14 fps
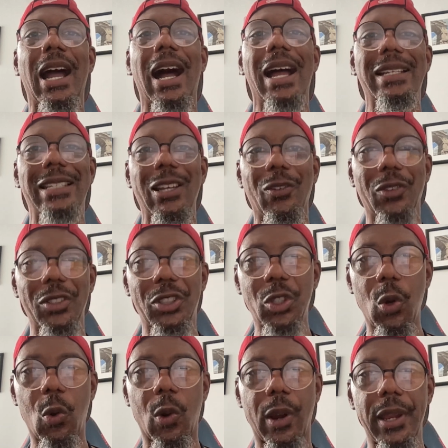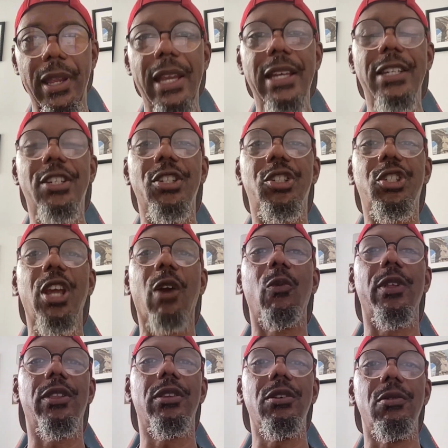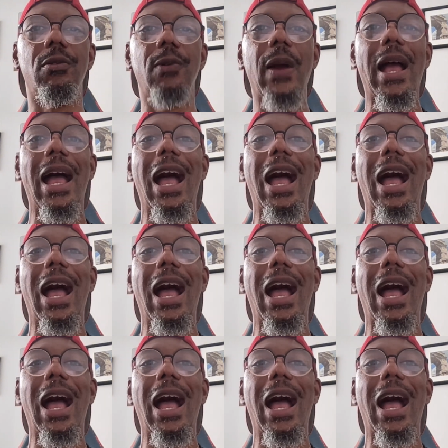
I tell the story to share with you